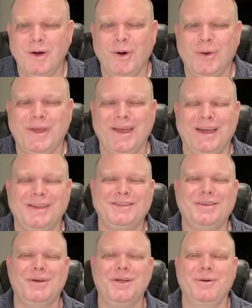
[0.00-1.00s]
Okay,
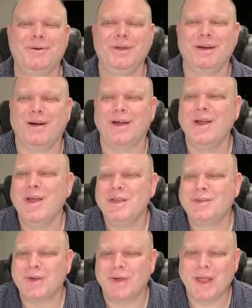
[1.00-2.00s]
so here we are.
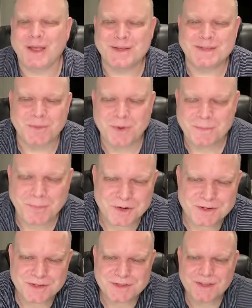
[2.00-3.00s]
So, like I said, we
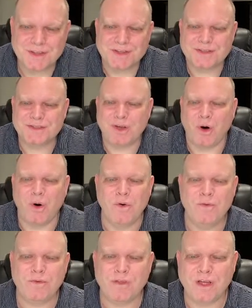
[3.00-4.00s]
purchased this
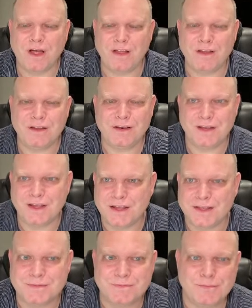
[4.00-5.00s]
Home for the
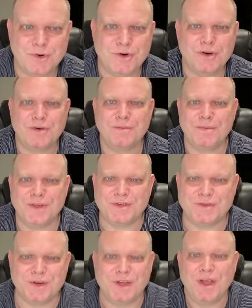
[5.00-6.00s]
Holidays murder
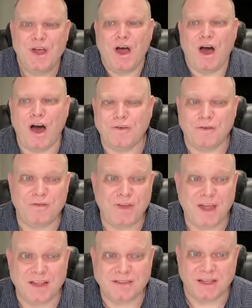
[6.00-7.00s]
mystery off of
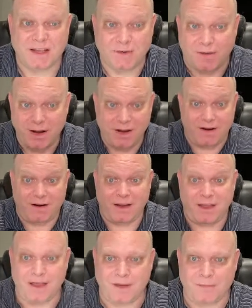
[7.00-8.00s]
Etsy. And right here I
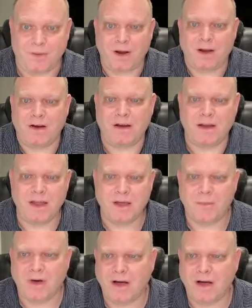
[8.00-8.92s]
am, right here I am